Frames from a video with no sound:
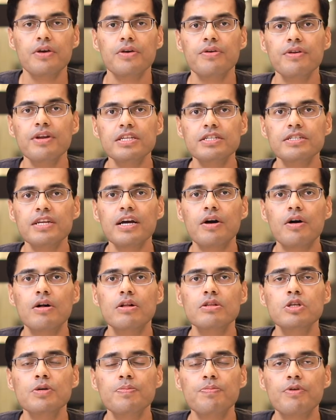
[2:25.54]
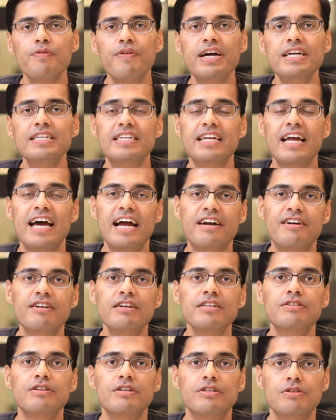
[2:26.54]
UnetStack also provides an
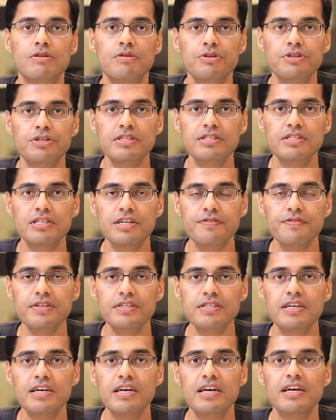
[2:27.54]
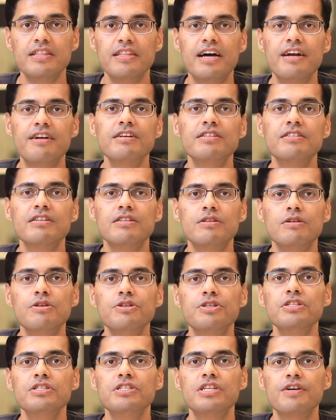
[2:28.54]
address resolution service. The address
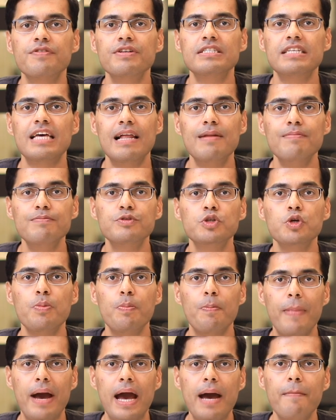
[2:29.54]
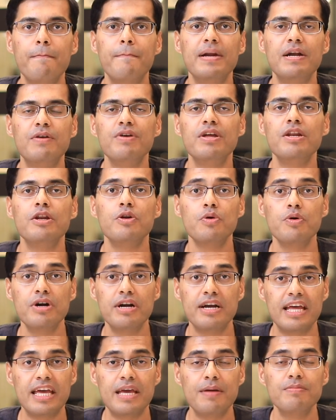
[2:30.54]
resolution service helps you map between
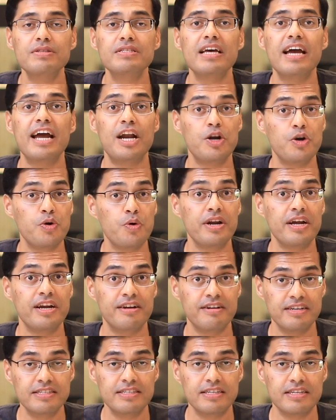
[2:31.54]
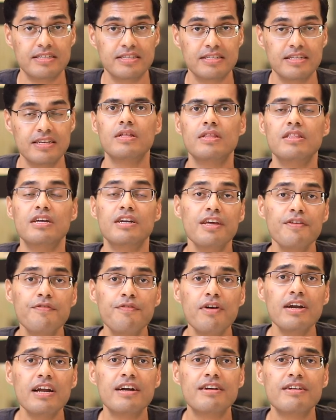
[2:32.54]
node names and node addresses. The
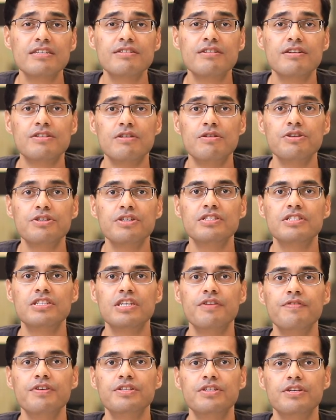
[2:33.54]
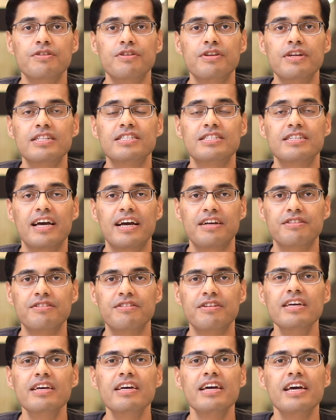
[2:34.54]
default address resolution service in
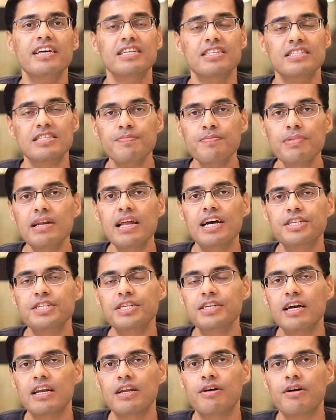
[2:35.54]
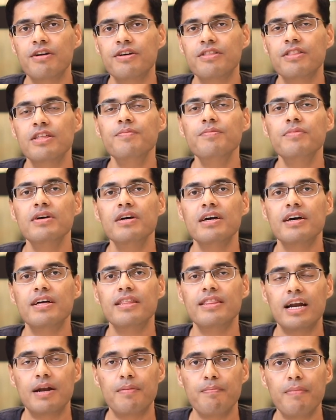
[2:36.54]
UnetStack3 is a simple hashing algorithm
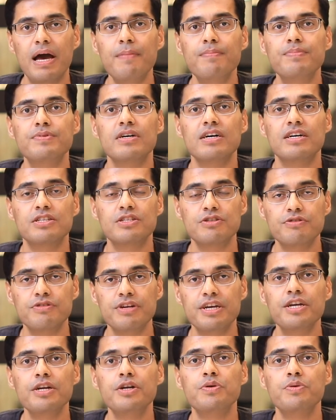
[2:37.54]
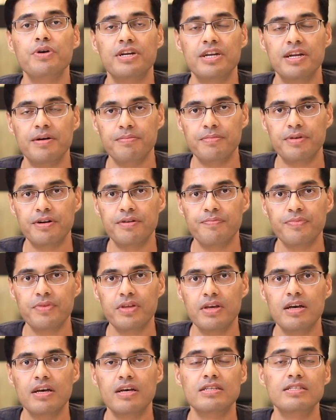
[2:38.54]
that maps a string to a number.
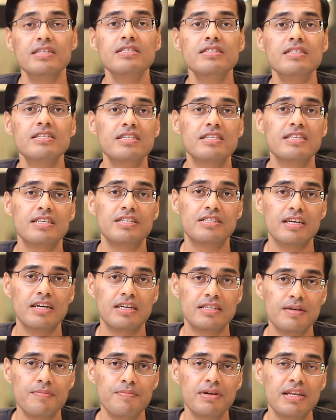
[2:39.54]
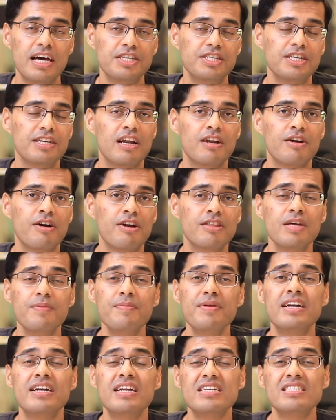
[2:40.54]
Since this is a simple hashing
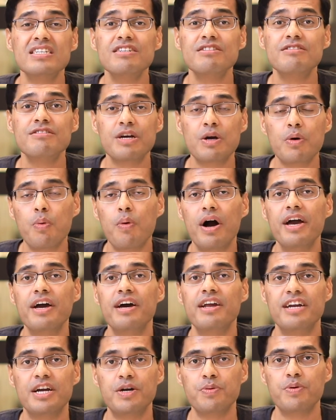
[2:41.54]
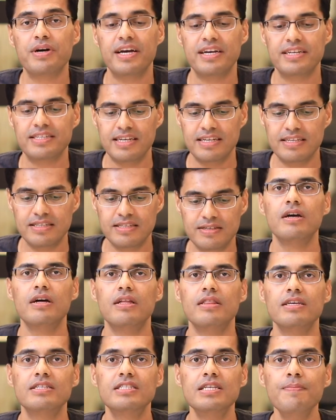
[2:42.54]
algorithm, it doesn't require network access.
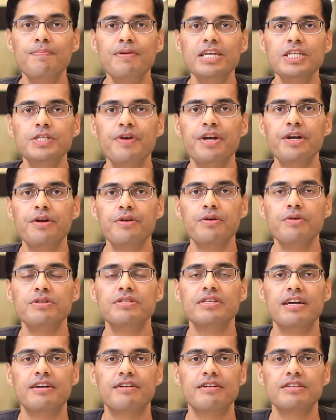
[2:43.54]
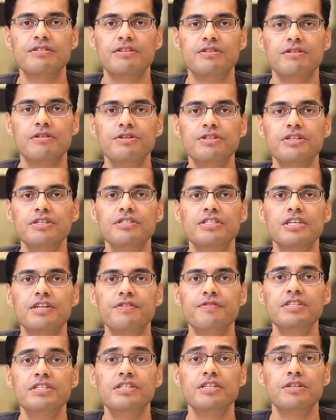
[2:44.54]
The simplest way to use the address resolution
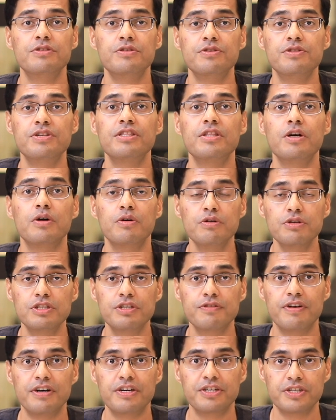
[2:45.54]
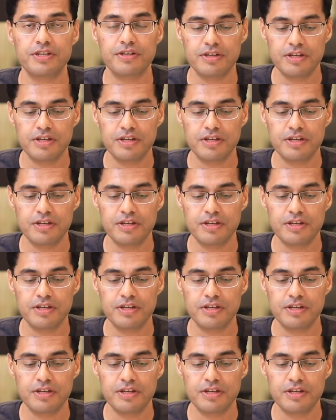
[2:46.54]
service is using the host function.